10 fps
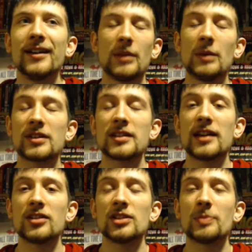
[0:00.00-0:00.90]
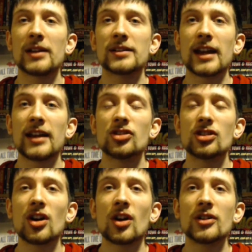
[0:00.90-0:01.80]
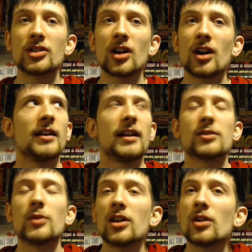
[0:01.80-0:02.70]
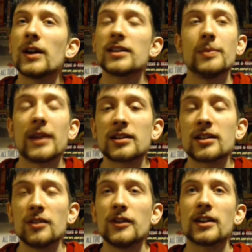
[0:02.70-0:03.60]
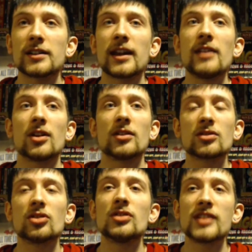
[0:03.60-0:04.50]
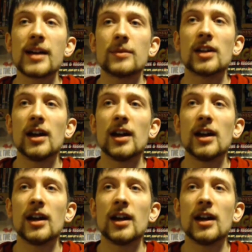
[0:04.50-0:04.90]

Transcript: People's attention spans are getting shorter and shorter, and that's a really good way to mix two things together. Good times.